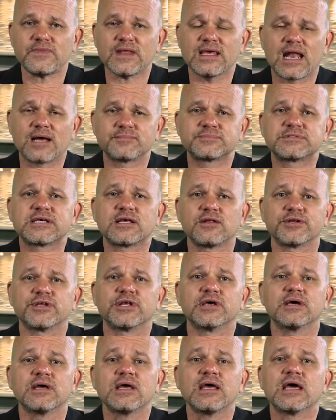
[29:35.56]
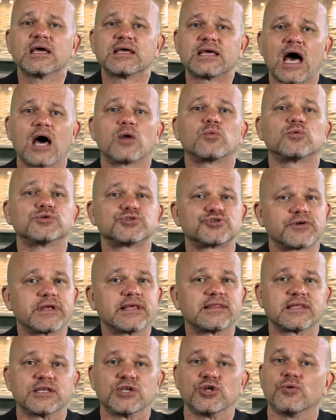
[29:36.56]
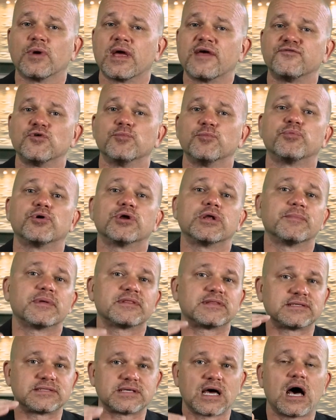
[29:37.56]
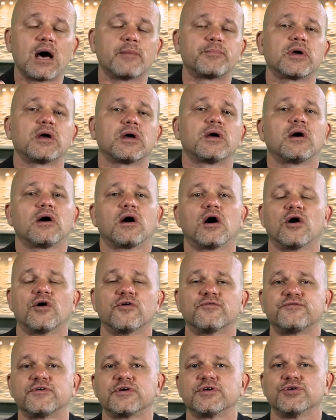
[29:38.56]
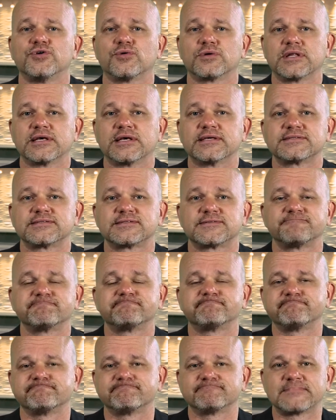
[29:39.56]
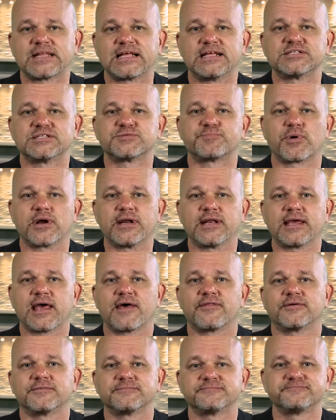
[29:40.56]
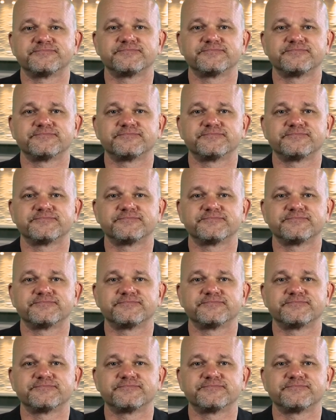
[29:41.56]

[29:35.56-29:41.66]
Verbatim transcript: And I'm telling you, God will strengthen you if you put Him at the top of your list. Let's pray together.